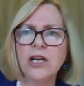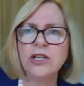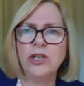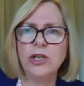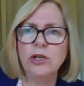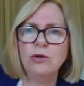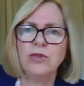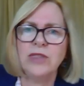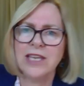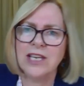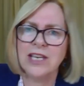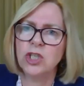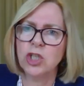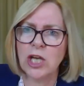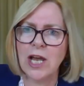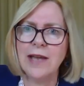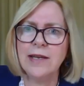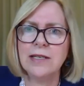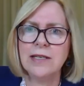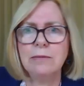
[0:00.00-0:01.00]
do you think
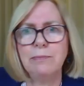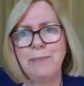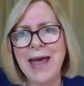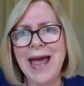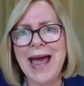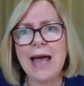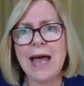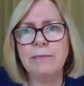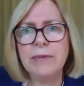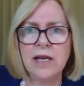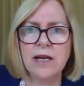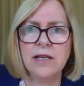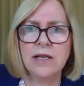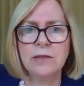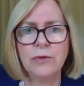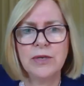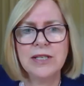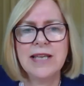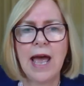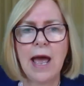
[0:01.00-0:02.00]
China is bad because
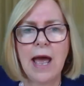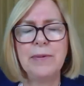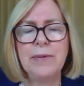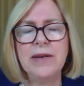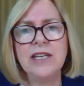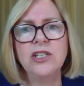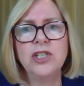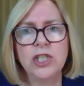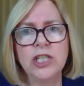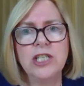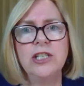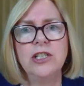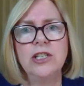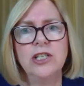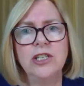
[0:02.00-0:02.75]
of what's happened in Xin-